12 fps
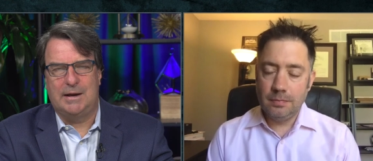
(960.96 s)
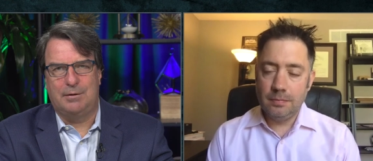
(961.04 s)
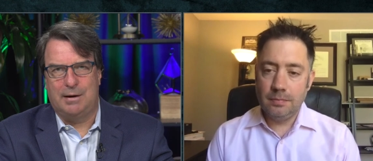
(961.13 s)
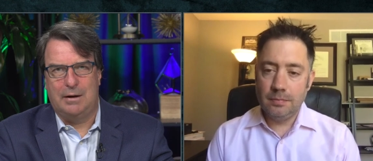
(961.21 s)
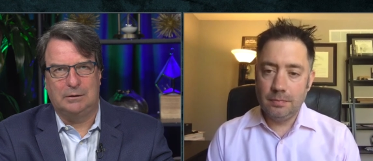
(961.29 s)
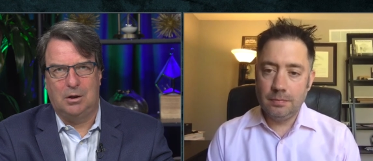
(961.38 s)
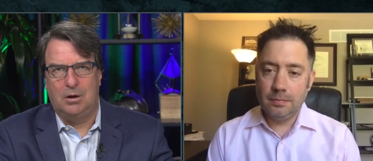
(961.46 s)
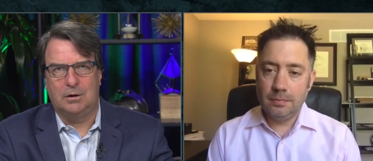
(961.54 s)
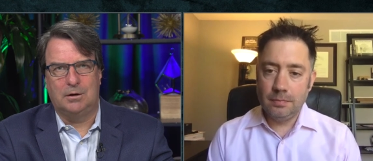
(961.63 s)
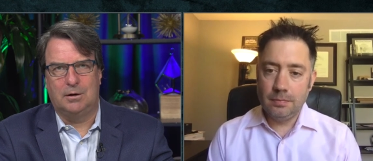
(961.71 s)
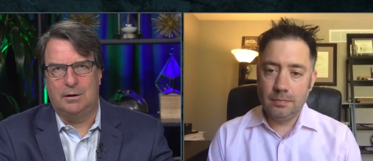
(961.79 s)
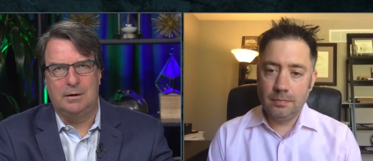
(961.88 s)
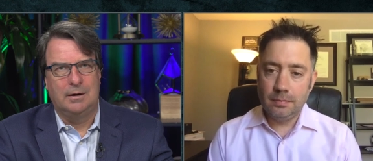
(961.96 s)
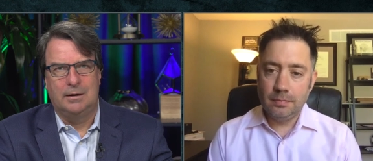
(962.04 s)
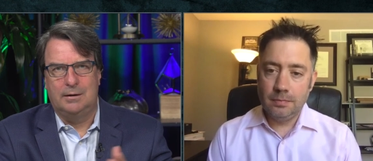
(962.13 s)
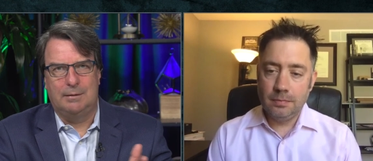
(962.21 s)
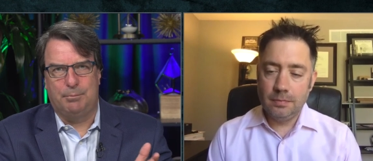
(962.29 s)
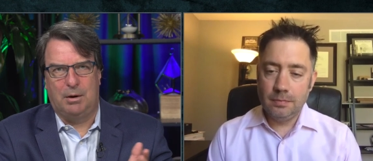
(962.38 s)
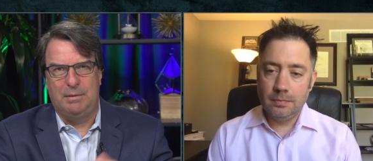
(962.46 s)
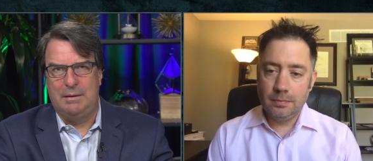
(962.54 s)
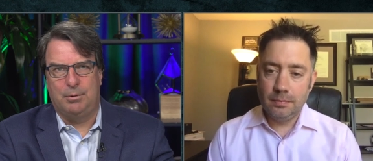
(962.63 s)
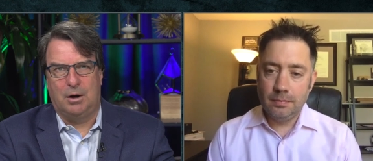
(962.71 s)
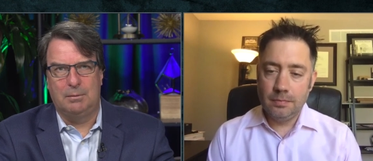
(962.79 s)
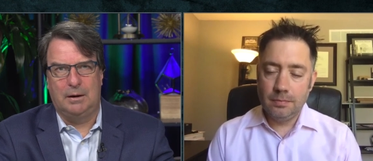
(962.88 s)
Speaker 1: around longer and be
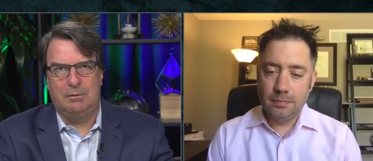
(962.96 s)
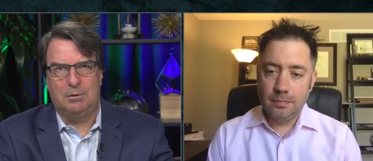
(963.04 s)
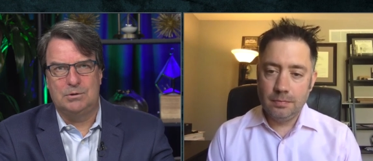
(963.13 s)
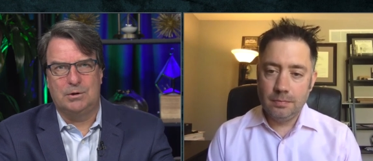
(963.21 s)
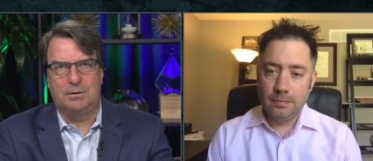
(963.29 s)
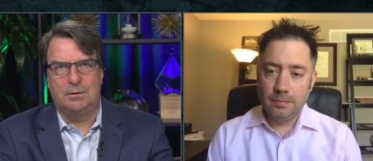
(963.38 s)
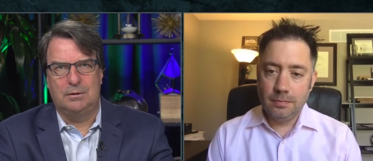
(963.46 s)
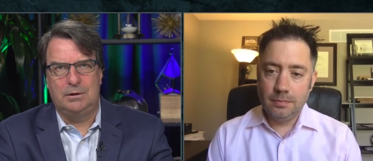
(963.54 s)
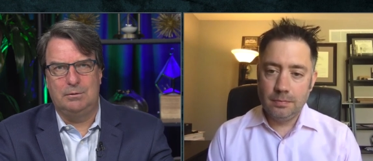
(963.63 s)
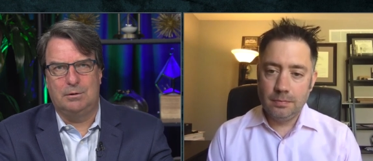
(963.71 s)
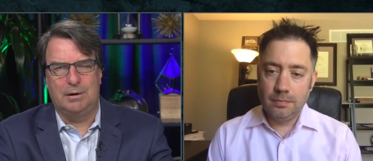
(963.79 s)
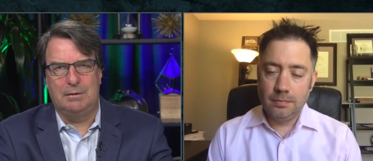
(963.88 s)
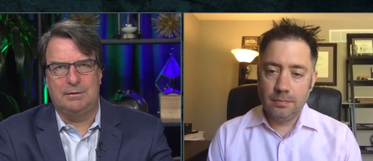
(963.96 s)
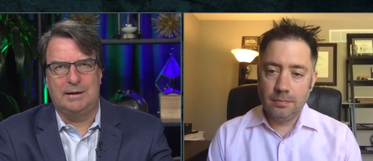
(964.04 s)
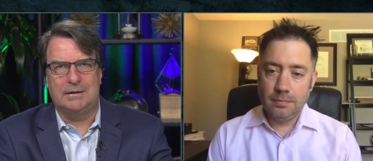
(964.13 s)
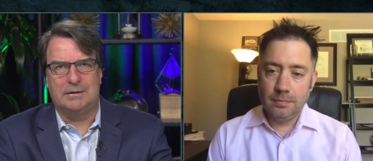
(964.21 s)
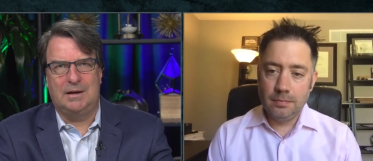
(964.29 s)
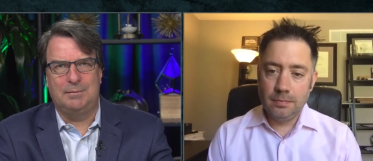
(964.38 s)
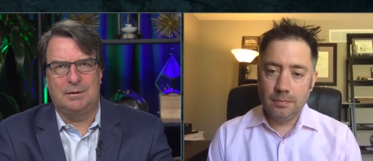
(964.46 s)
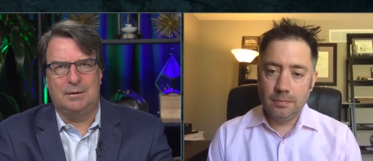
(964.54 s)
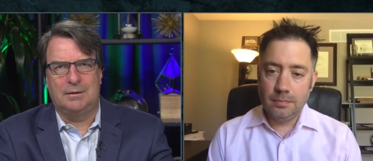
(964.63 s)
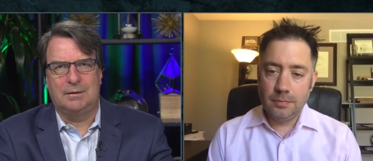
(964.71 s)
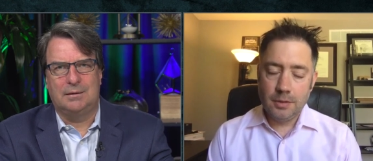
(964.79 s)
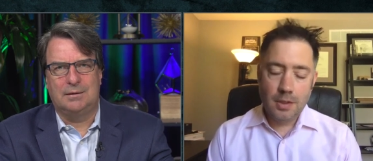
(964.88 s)
permanent? Do you agree with that statement?
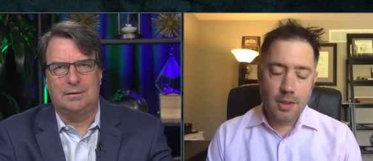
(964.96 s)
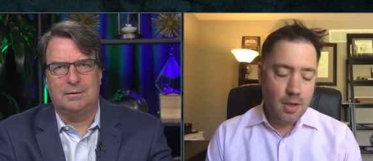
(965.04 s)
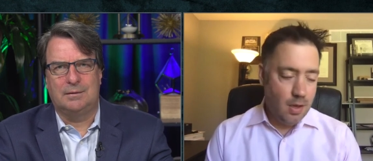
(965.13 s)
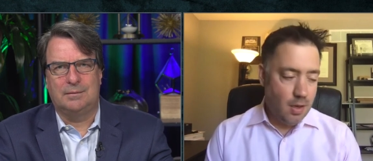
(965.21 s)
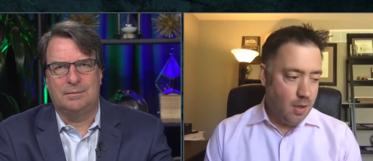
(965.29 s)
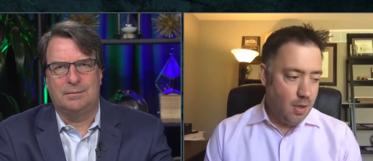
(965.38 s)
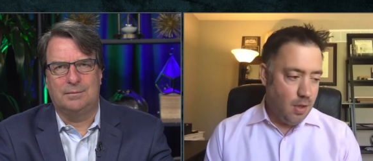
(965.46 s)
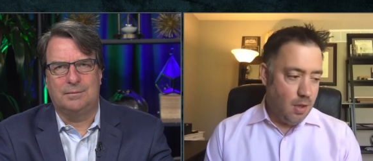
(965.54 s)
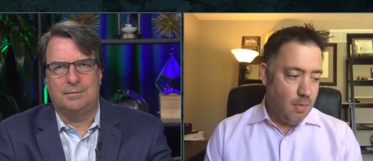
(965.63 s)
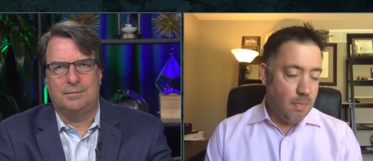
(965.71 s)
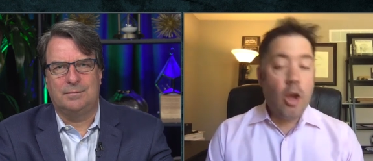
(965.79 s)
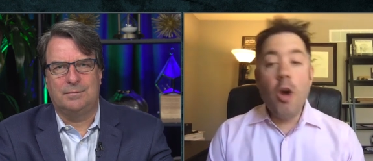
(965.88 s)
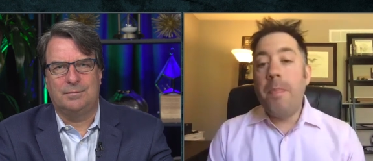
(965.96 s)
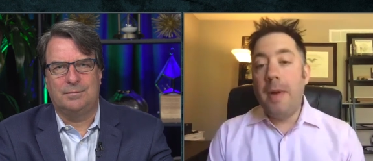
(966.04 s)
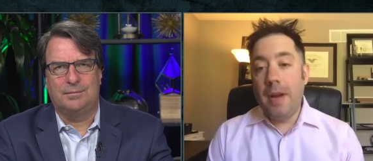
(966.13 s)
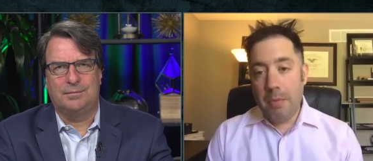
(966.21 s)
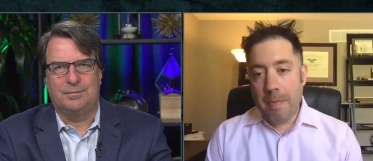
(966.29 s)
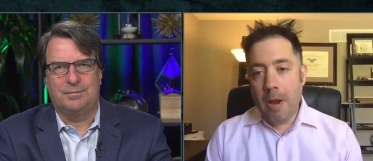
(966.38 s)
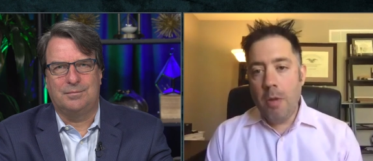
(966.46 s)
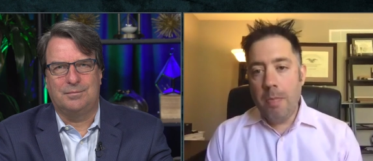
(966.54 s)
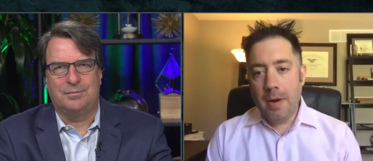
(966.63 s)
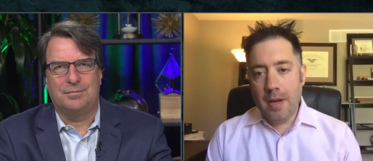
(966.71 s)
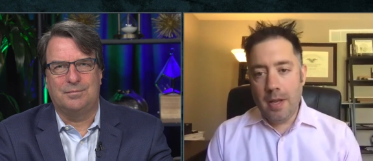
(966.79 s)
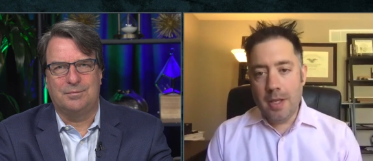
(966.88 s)
Speaker 2: My hope
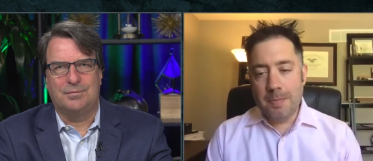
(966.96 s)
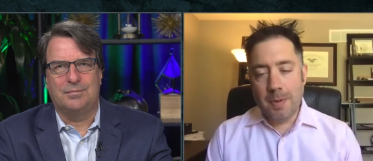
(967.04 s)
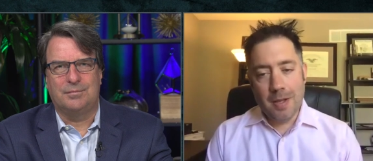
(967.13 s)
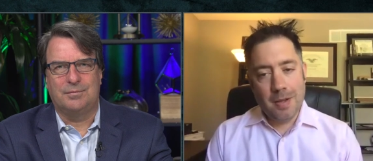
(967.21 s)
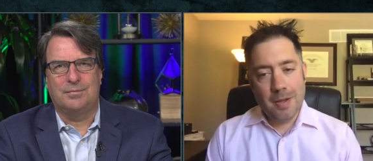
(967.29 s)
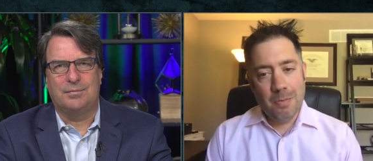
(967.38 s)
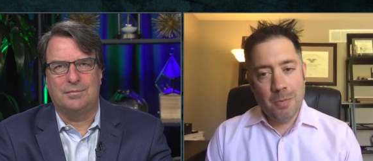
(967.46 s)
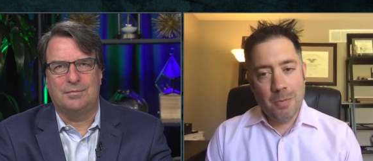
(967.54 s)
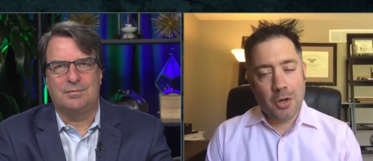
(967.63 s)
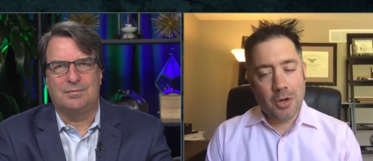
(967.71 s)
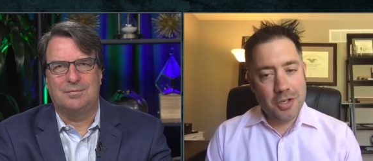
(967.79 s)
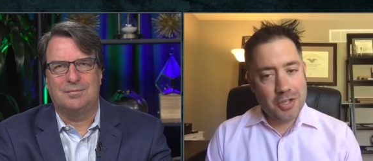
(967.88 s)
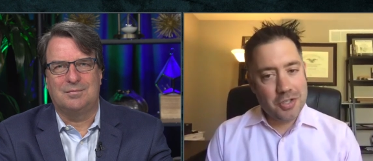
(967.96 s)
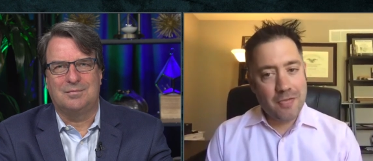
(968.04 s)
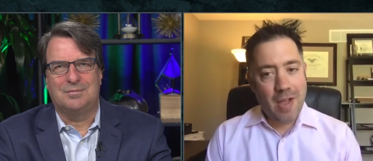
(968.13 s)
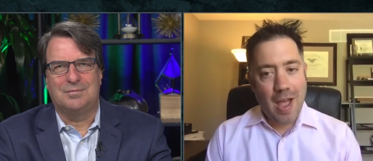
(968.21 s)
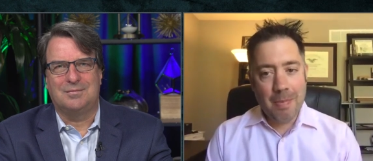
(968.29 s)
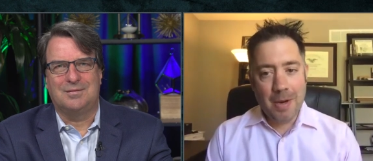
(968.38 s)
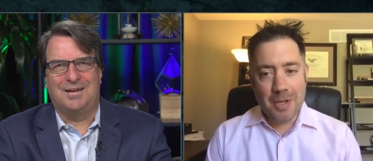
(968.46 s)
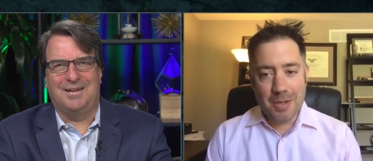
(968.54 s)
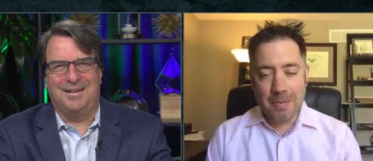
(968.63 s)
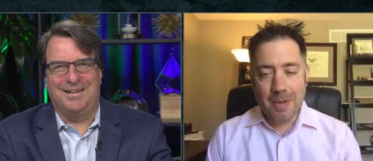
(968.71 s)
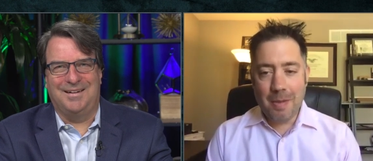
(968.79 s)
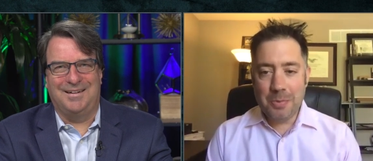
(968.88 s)
it is, but we are creatures of habit, and
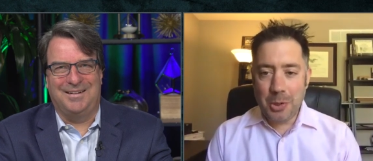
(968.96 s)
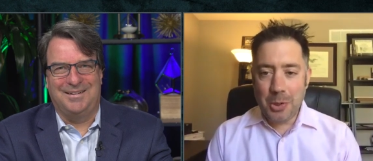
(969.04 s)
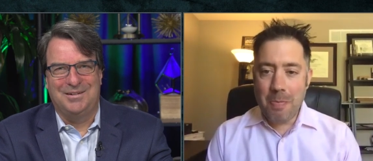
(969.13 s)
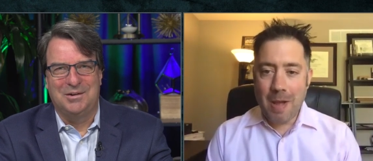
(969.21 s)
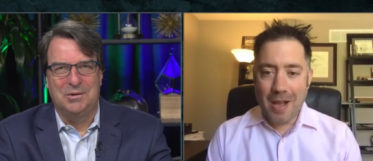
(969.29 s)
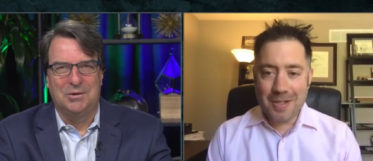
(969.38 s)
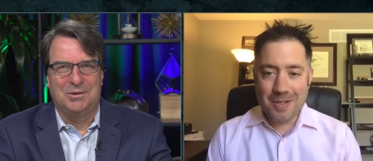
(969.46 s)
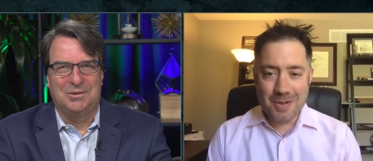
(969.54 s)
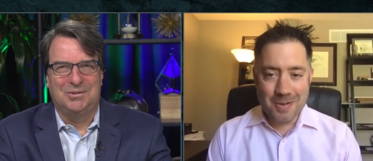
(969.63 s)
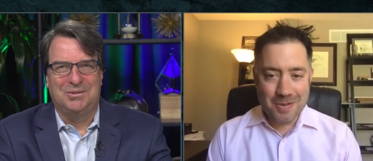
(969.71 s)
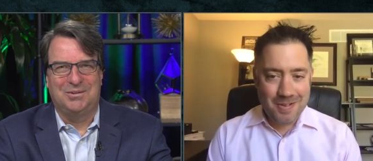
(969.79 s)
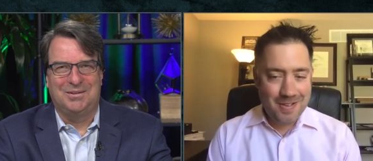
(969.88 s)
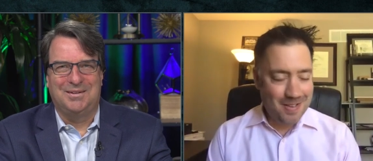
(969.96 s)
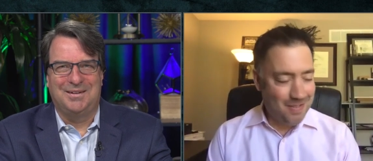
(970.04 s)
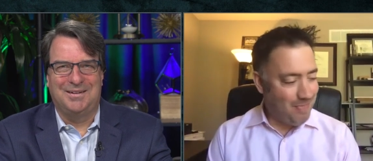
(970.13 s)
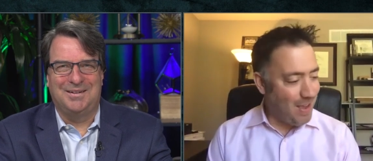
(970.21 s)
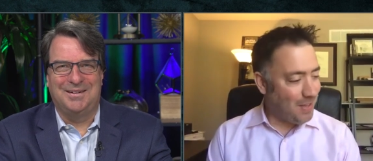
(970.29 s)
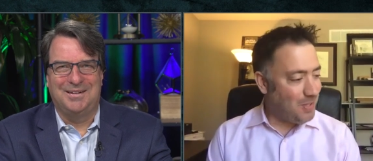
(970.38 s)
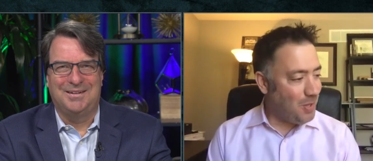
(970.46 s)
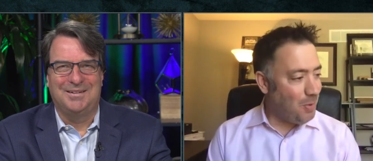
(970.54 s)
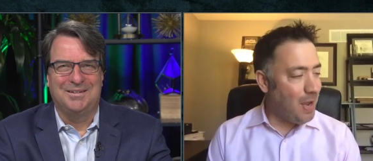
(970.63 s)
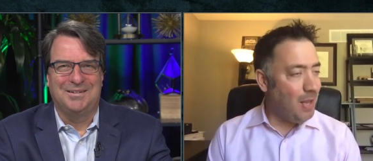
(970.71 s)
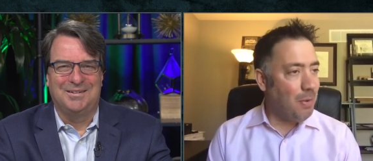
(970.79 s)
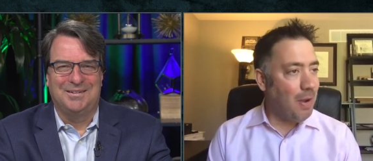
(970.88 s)
sometimes we go back to the
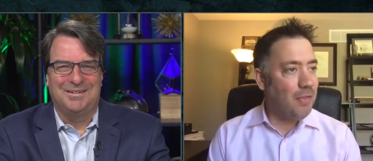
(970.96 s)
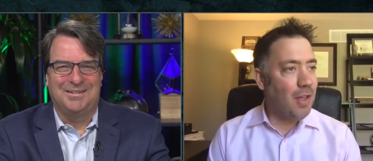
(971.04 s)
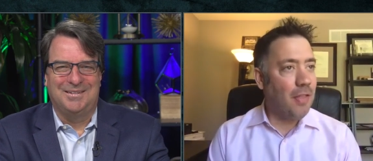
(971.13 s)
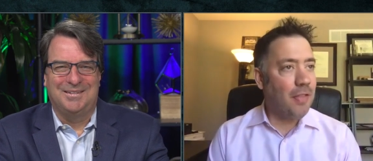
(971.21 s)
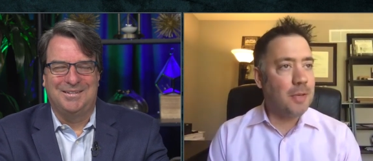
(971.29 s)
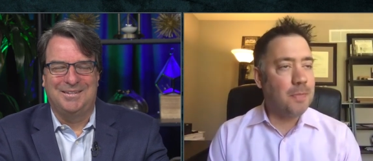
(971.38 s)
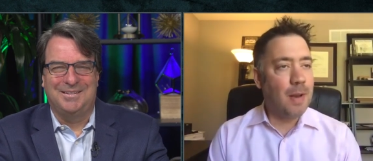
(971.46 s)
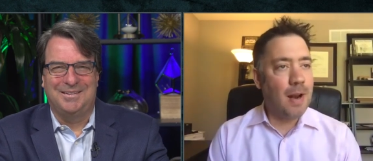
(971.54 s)
way that we have done things. But